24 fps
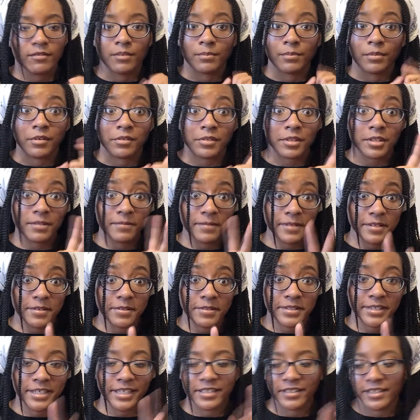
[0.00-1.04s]
well, both of the
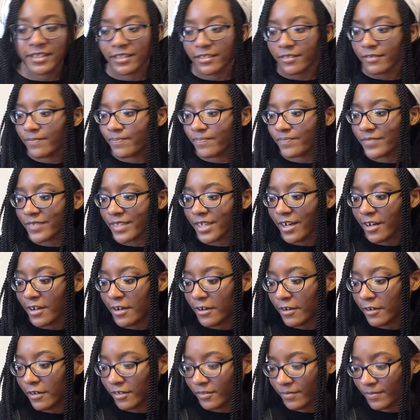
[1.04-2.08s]
videos I did,
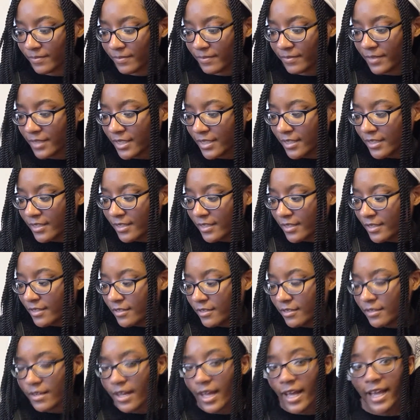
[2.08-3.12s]
I
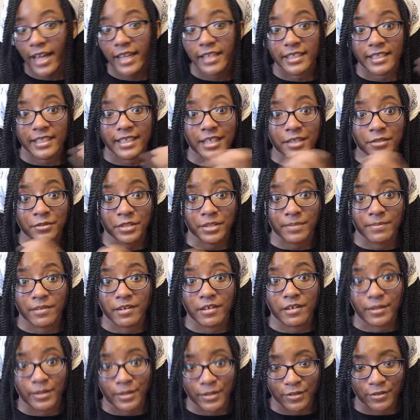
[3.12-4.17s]
had to get extra
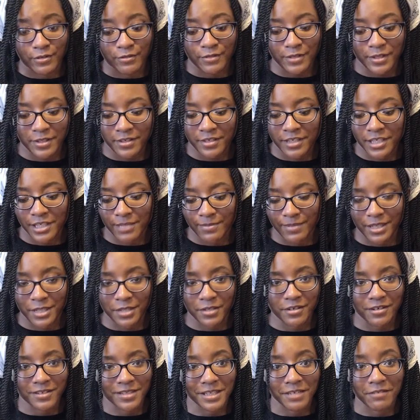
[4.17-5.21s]
small on those to make
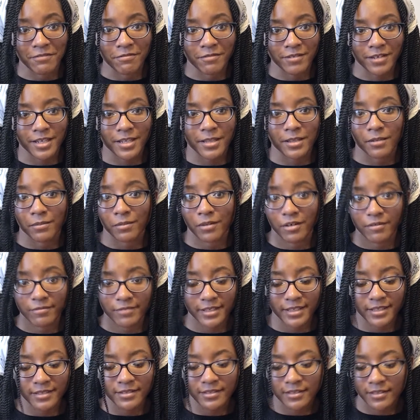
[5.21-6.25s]
sure that they fit and they're
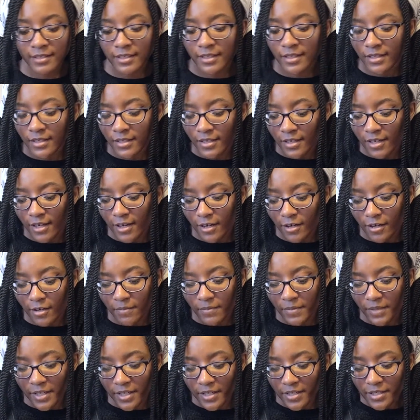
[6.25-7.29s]
perfect.
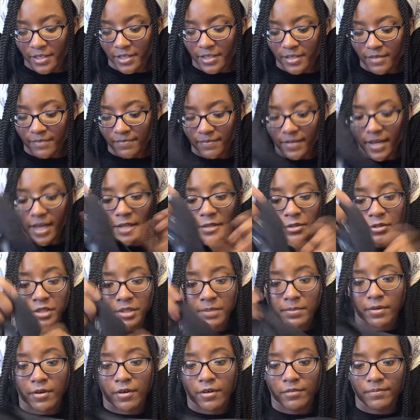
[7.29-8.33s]
This extra
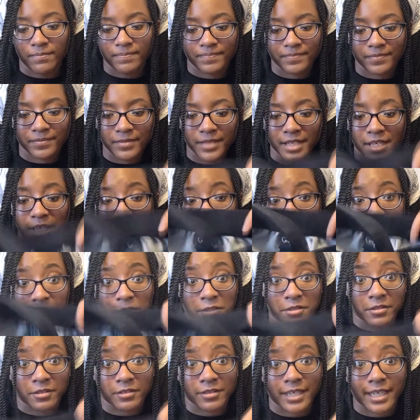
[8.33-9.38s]
small, because it
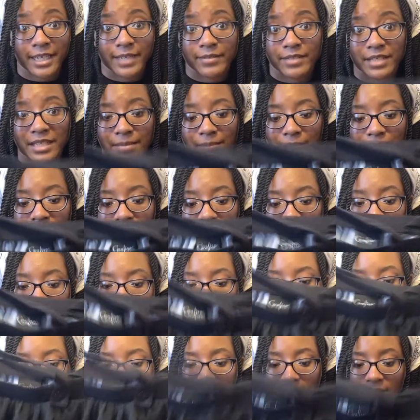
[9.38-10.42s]
just looked like it was going to be too
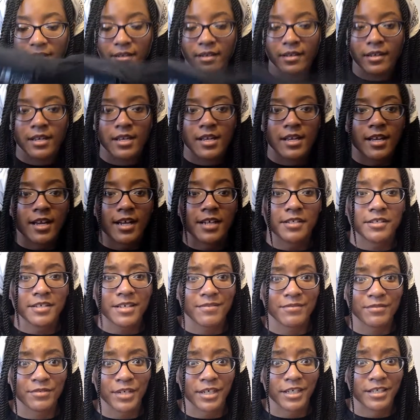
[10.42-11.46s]
big for me. I still
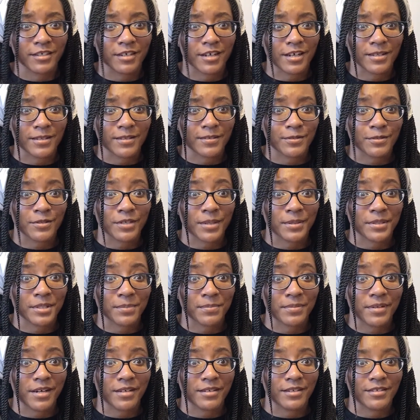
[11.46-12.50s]
haven't tried it on, though, so I
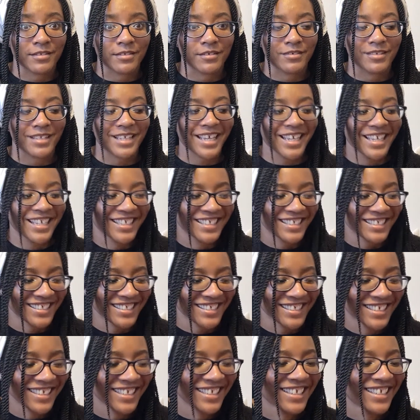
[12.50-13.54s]
should probably do
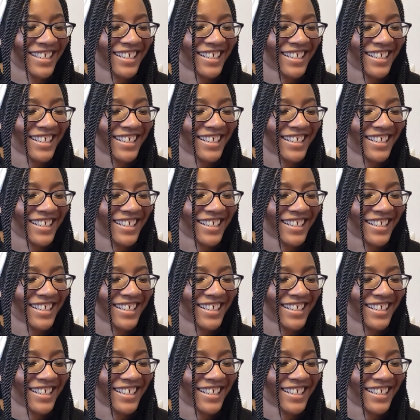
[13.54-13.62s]
that.